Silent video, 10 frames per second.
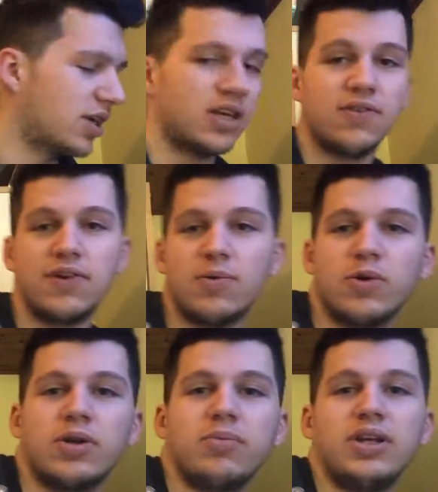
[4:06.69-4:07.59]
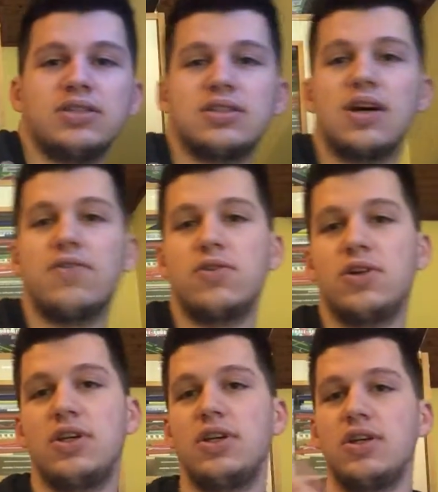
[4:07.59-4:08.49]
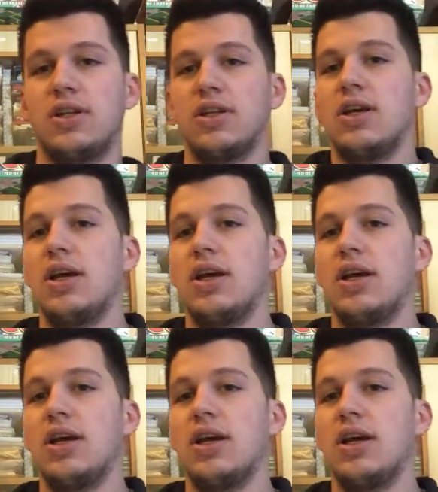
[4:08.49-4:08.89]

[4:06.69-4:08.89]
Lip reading: Like if I want to bring stuff over here, then